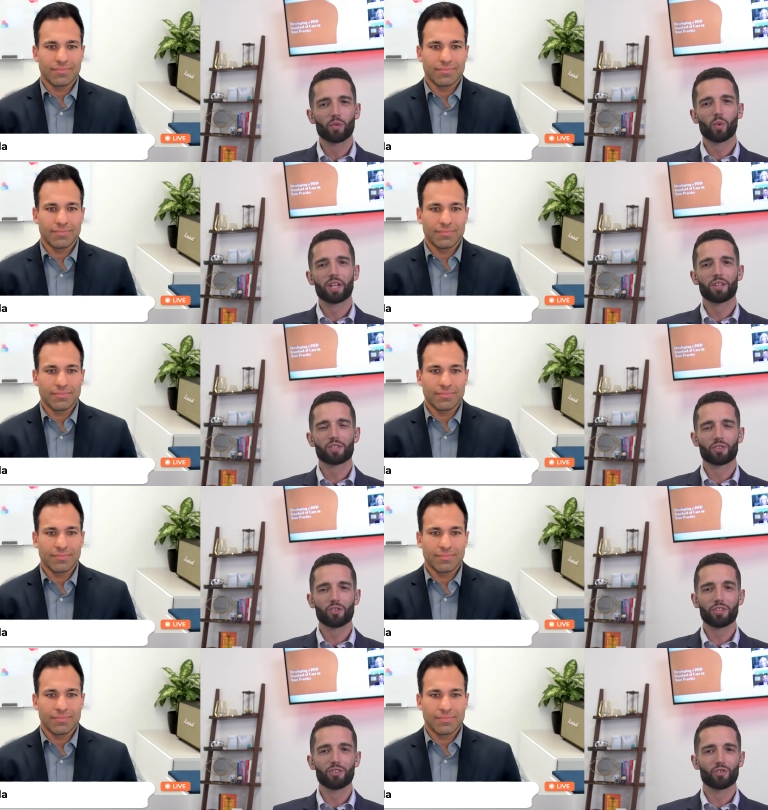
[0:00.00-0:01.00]
Speaker 1: giveaways, and
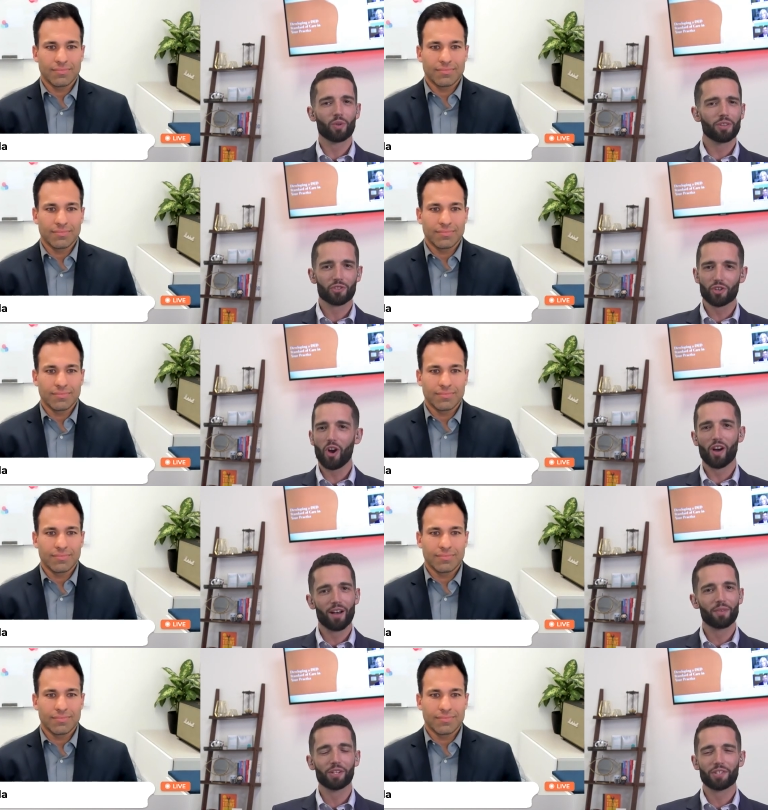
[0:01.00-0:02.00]
just enjoy the show.
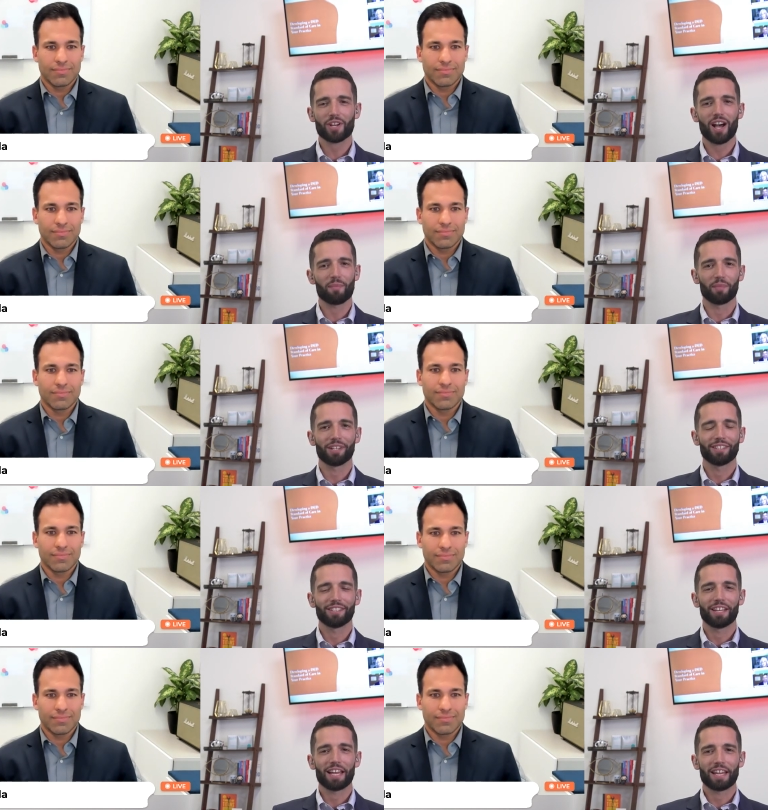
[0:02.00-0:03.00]
Have a good time.
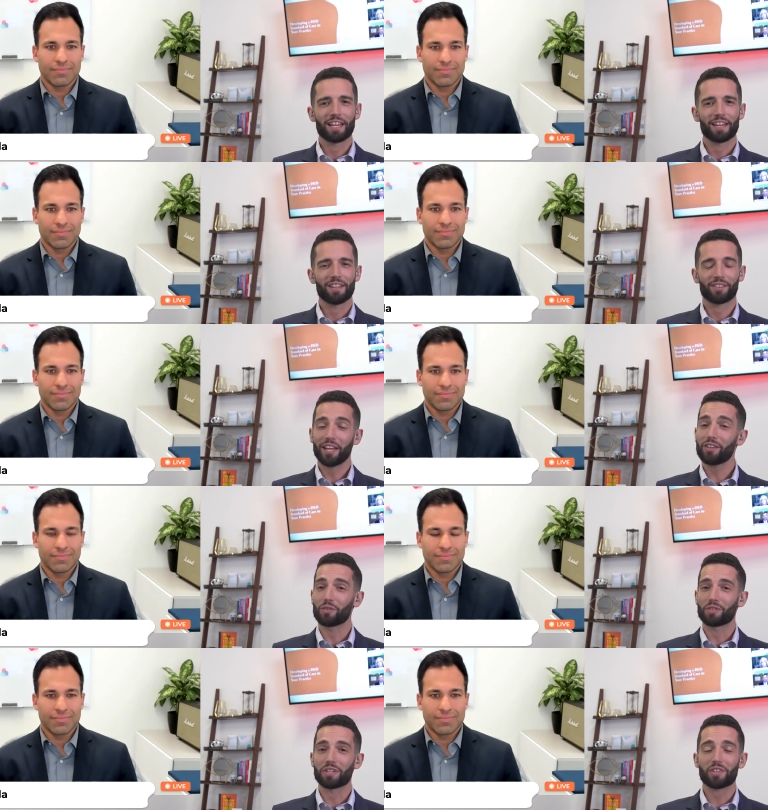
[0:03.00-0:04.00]
And thank
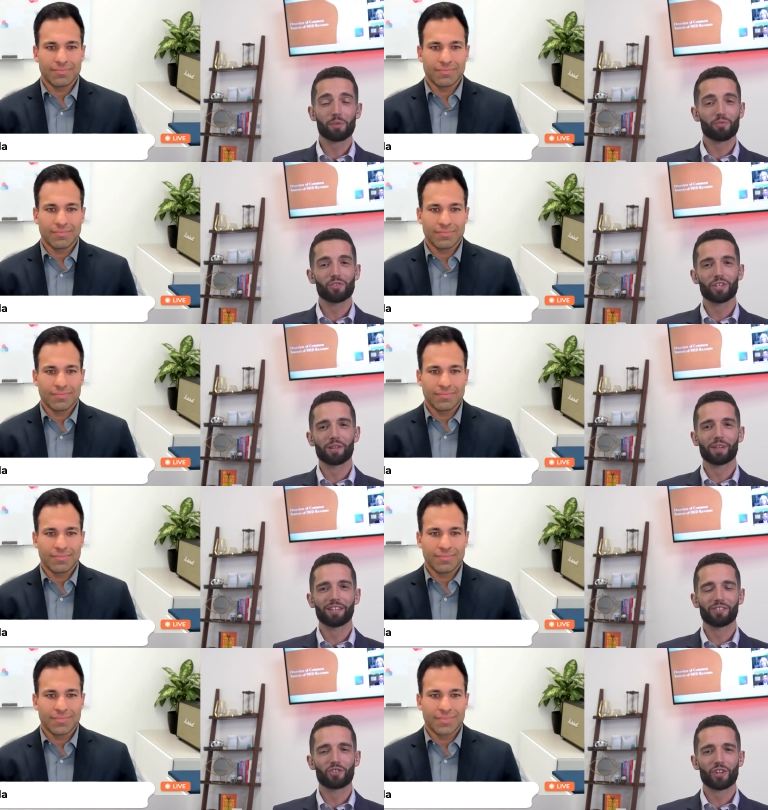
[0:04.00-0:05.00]
you, Aziz. I appreciate it,
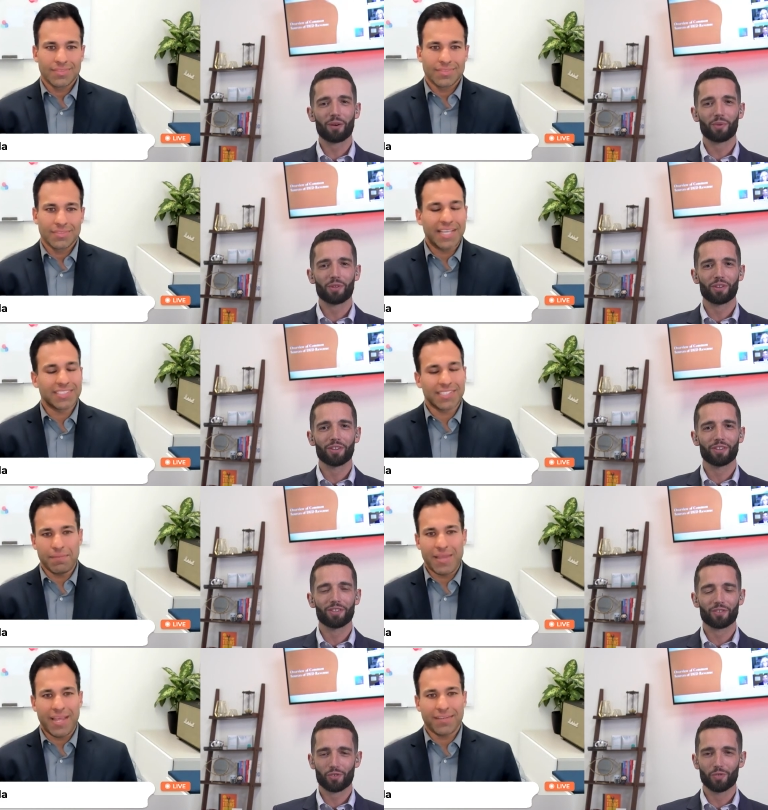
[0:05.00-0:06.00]
man. Chat with
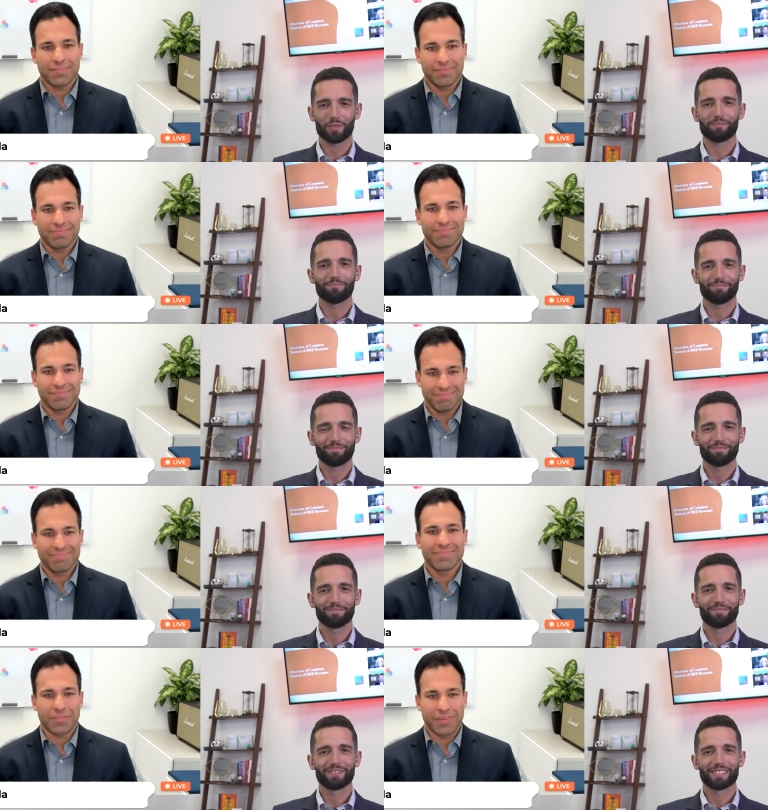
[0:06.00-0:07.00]
you
Speaker 2: soon.
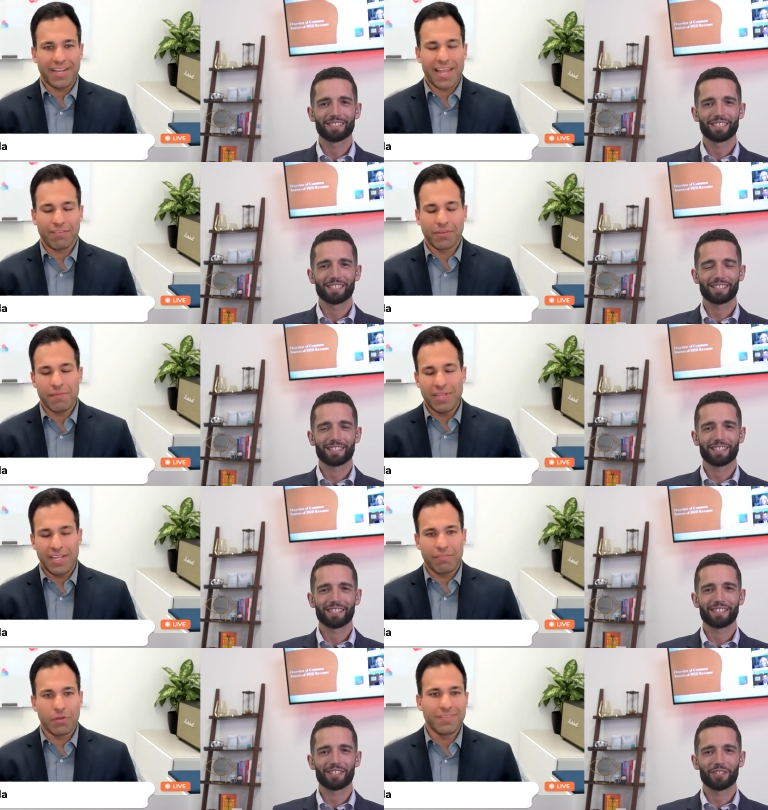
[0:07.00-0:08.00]
Great. Have a great
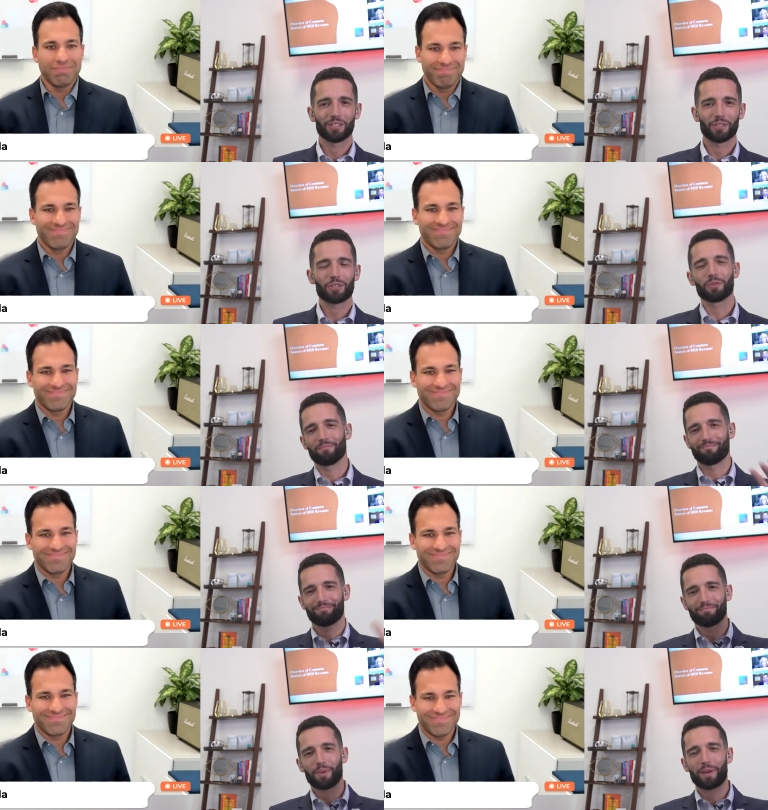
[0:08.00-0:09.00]
meeting, everyone. You too.
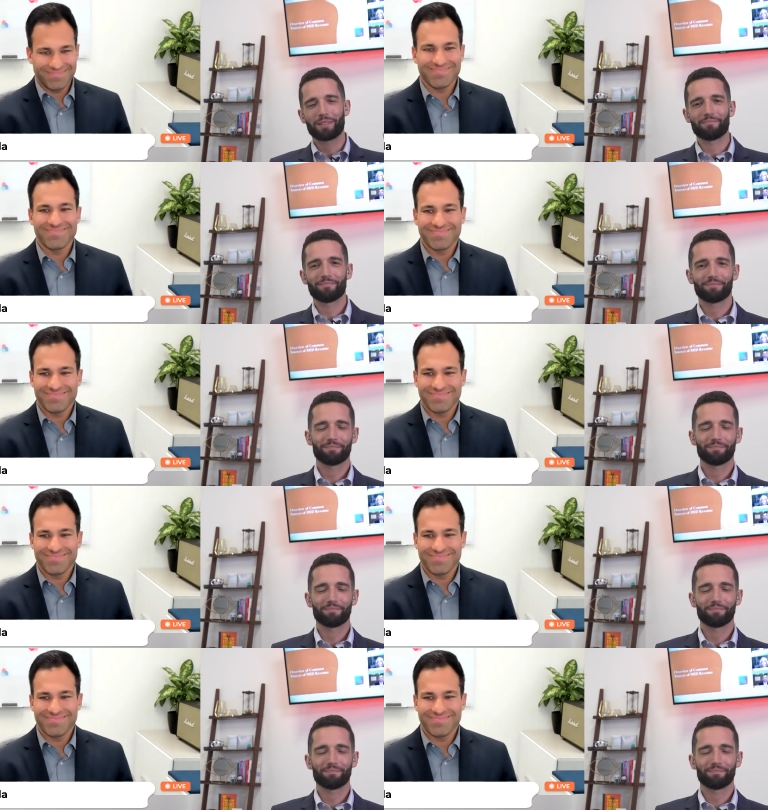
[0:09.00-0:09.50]
Bye bye.